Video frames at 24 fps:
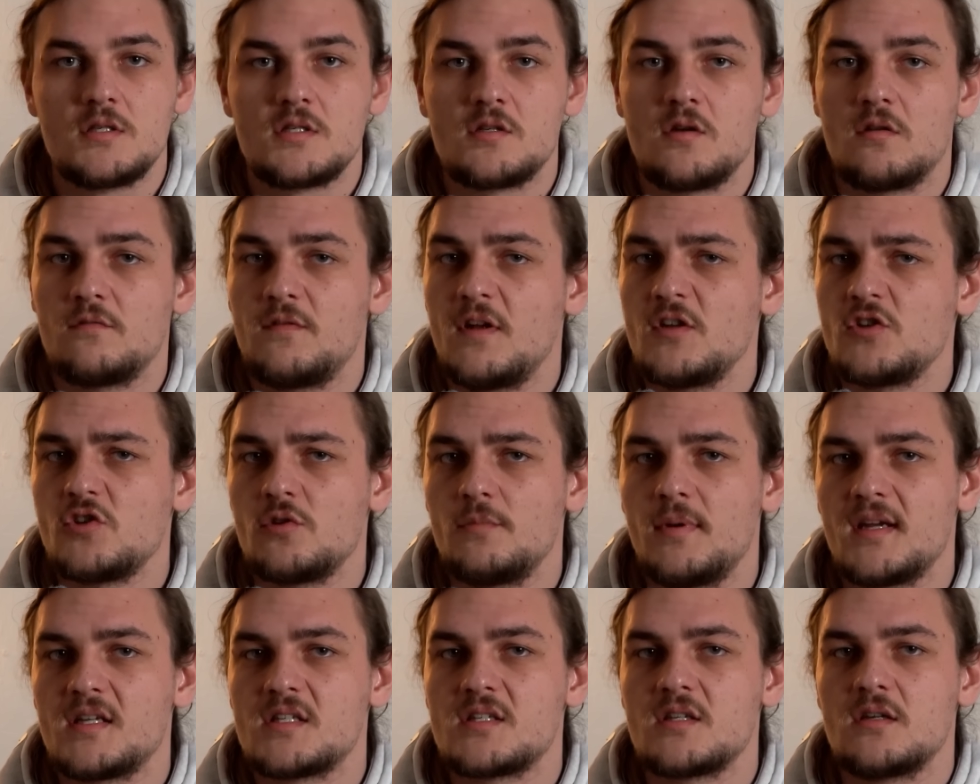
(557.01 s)
So adventure
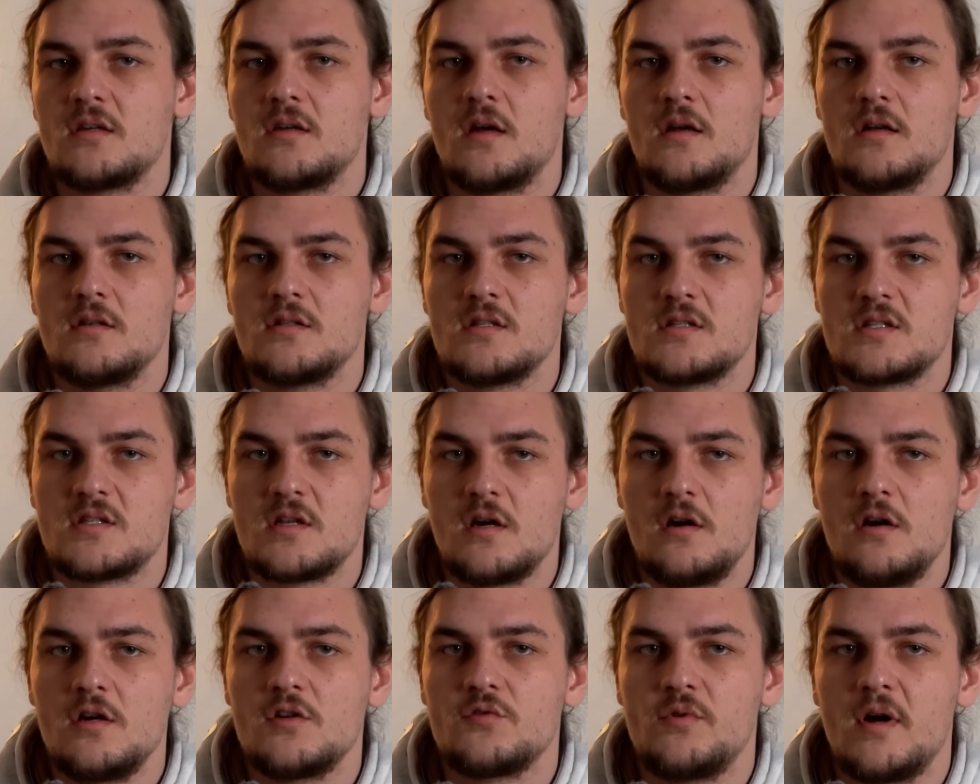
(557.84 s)
bikes
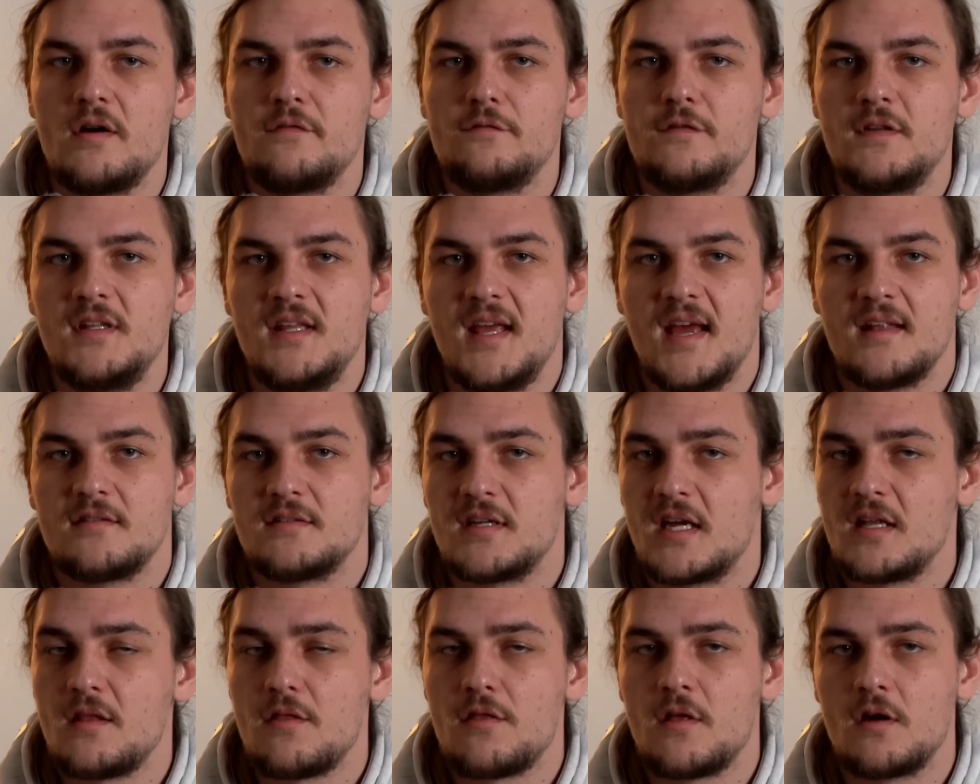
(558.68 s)
start roughly at
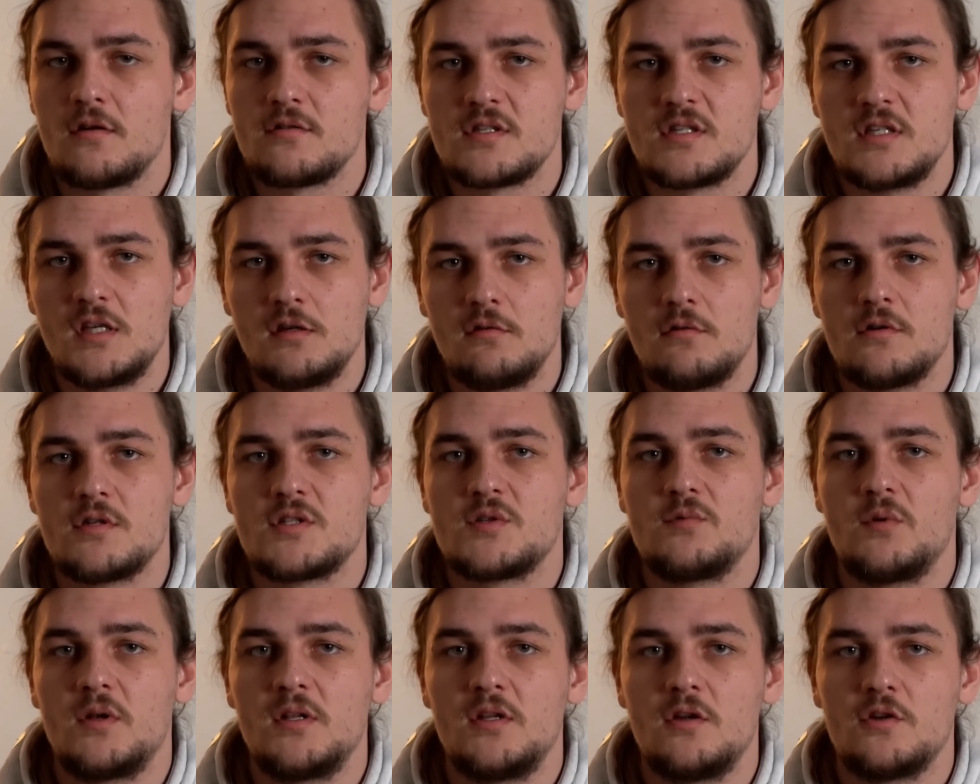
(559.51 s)
10,000
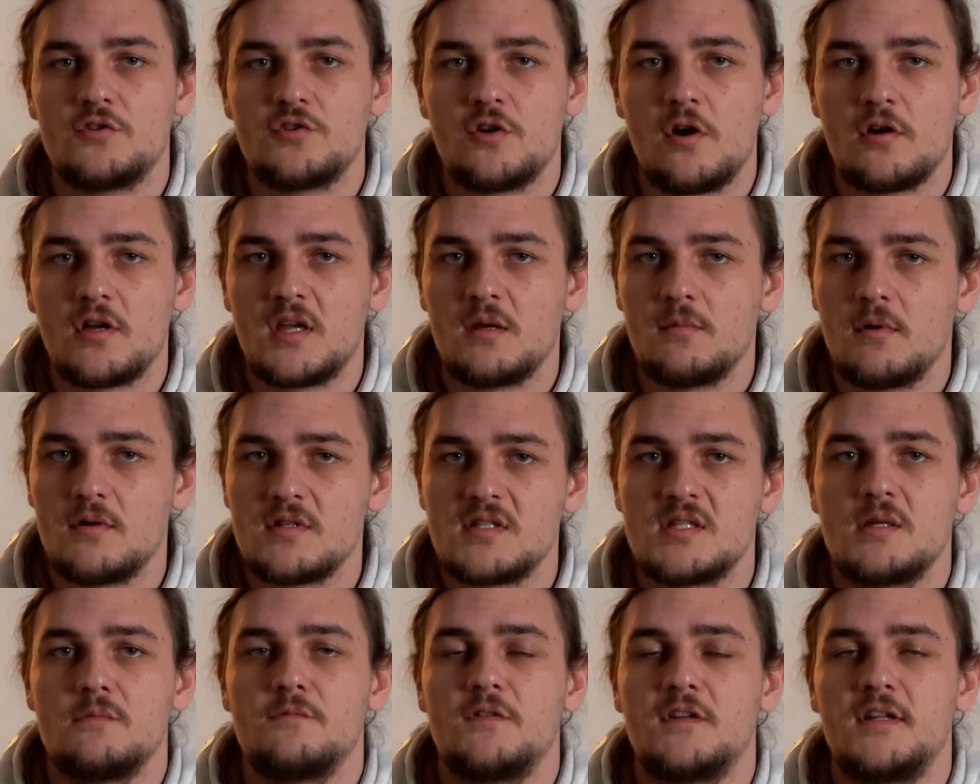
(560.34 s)
euros when you're talking
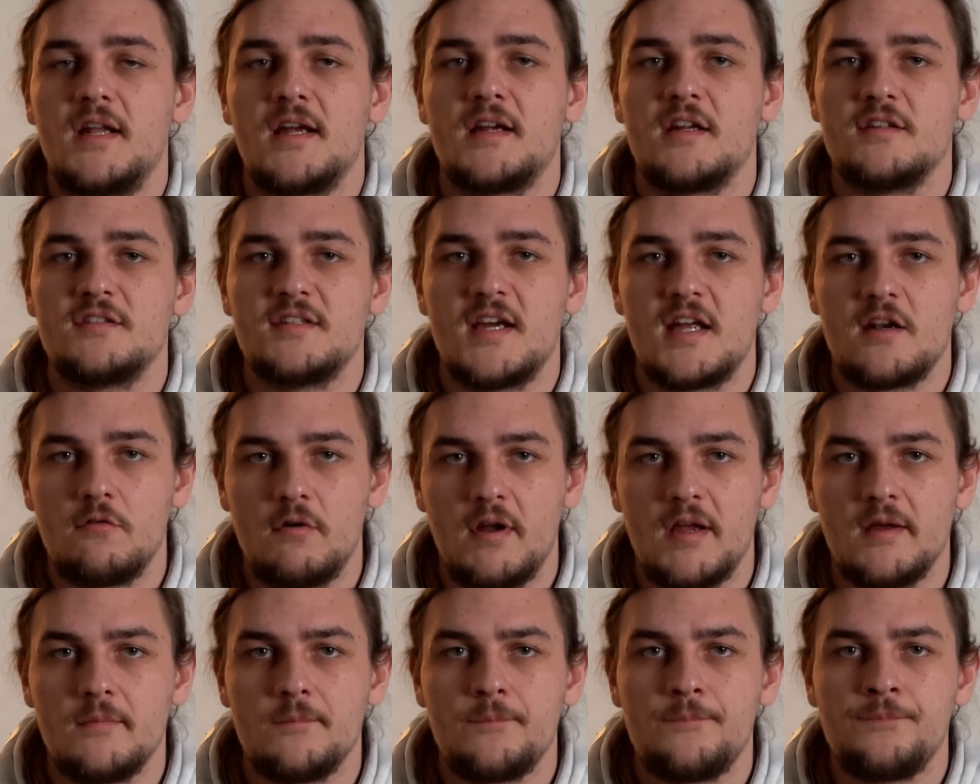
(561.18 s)
about something like a
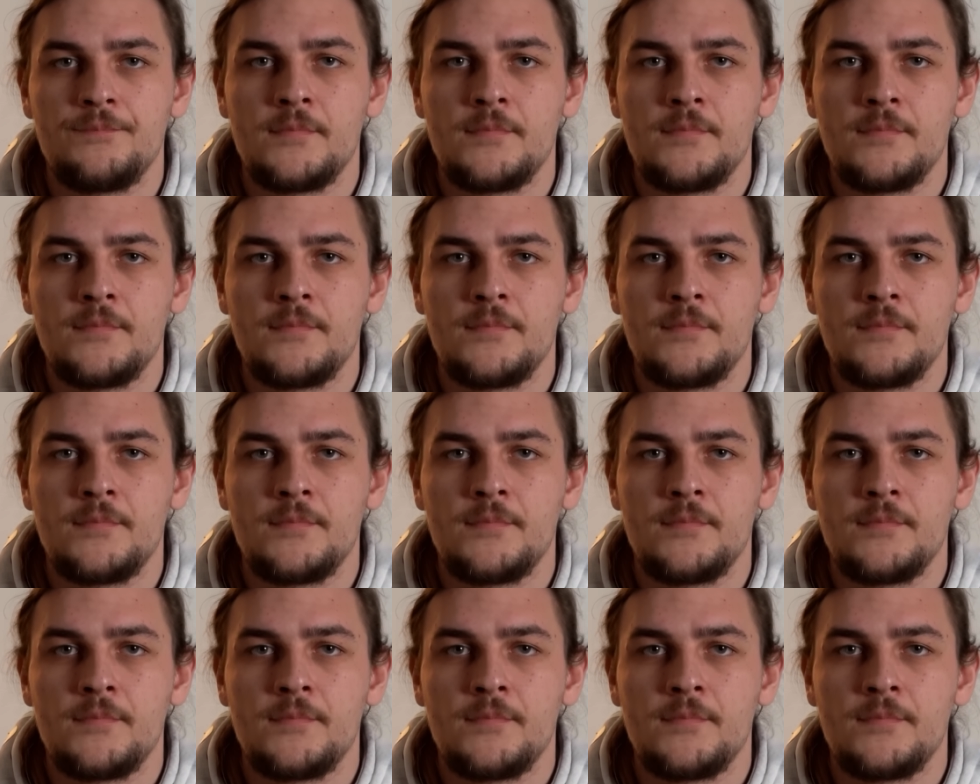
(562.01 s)
Tenere.